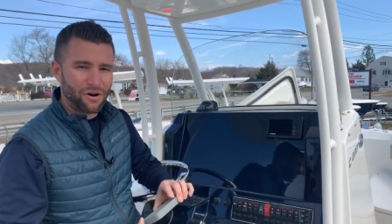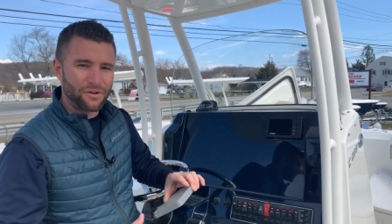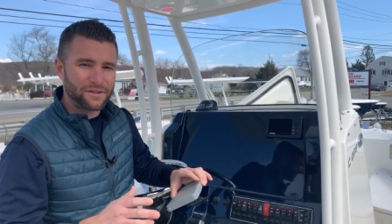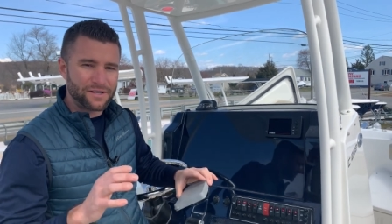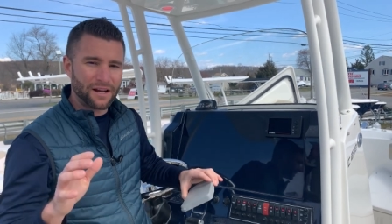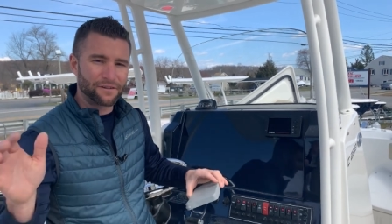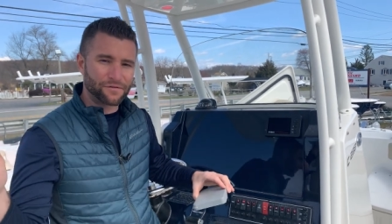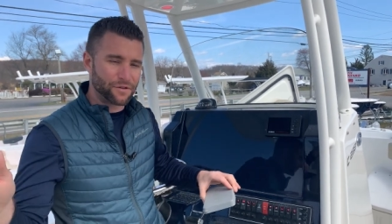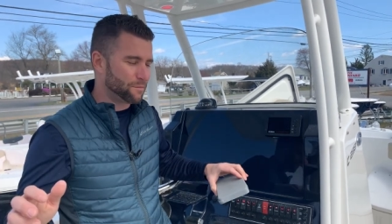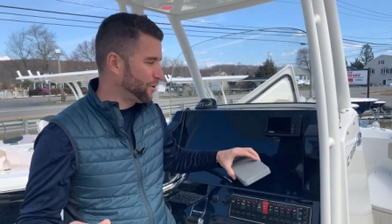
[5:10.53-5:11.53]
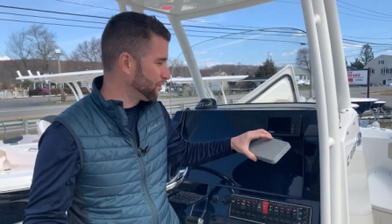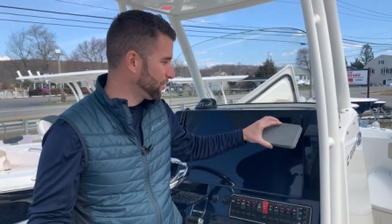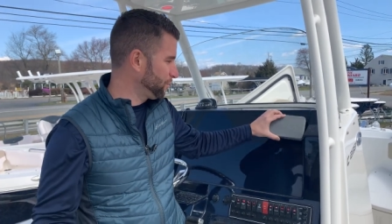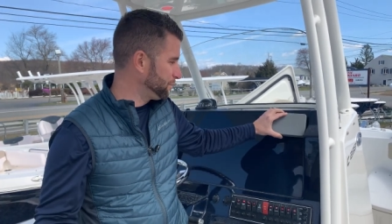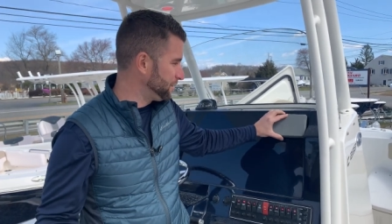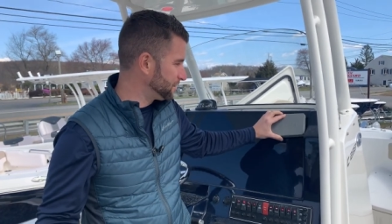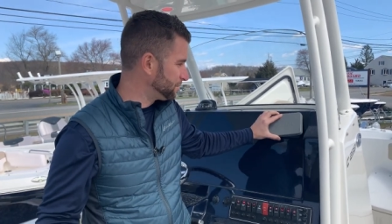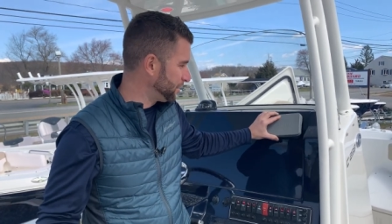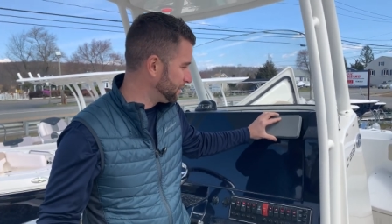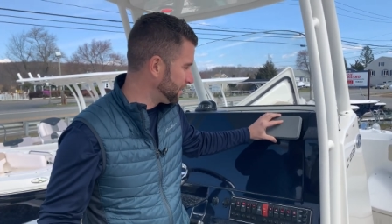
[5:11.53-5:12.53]
All the data for the motor will be
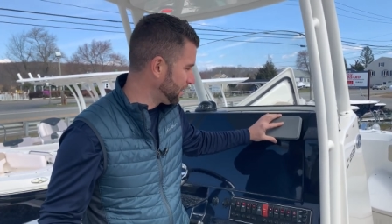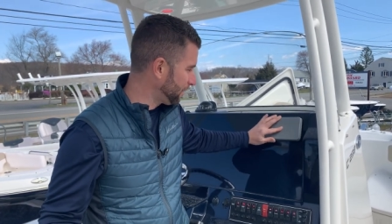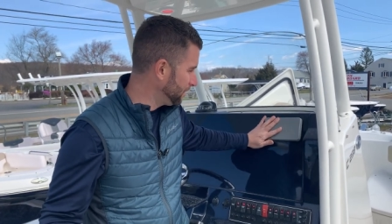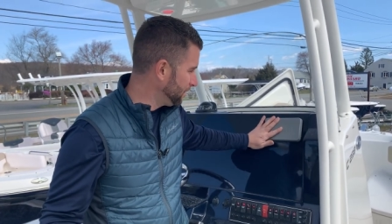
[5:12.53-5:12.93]
displayed there.